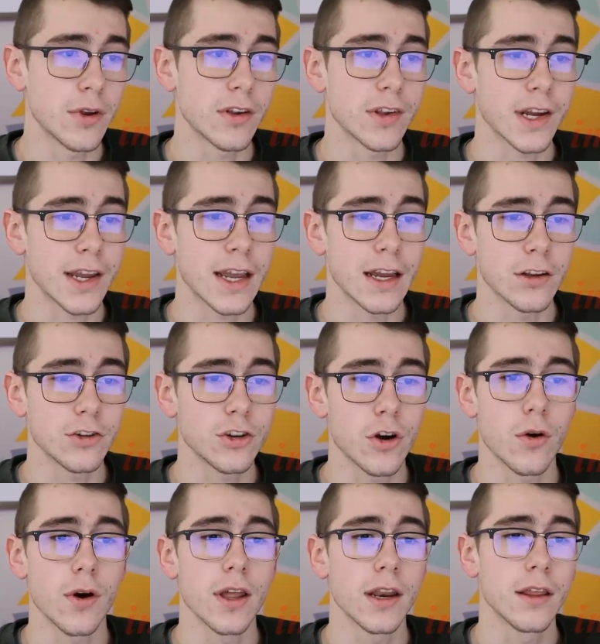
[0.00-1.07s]
because I can't
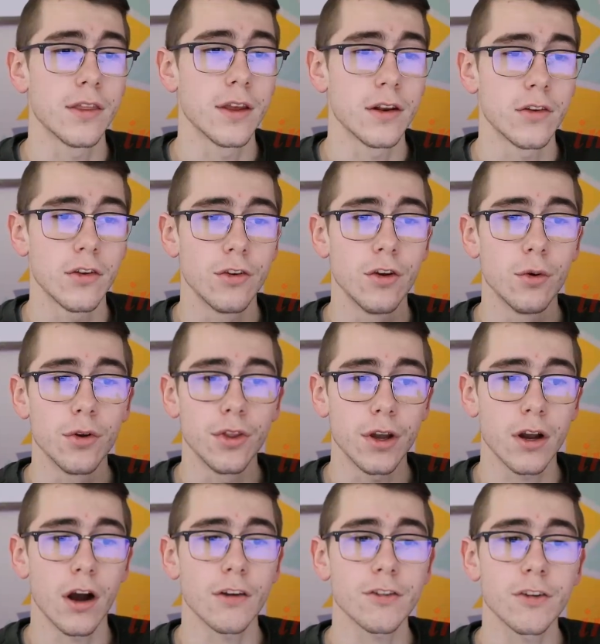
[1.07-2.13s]
show anything to do with the
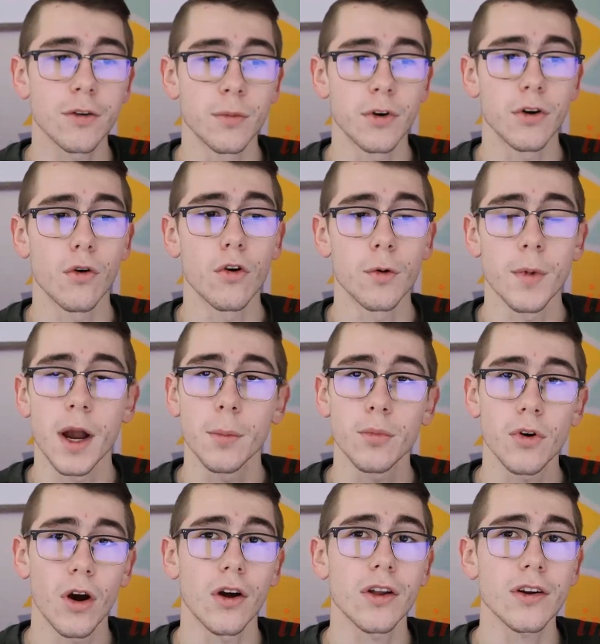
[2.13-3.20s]
customer or my
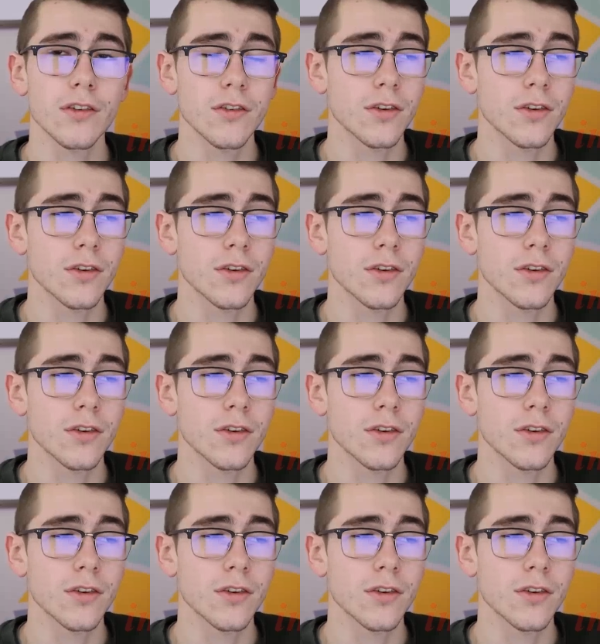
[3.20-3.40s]
product.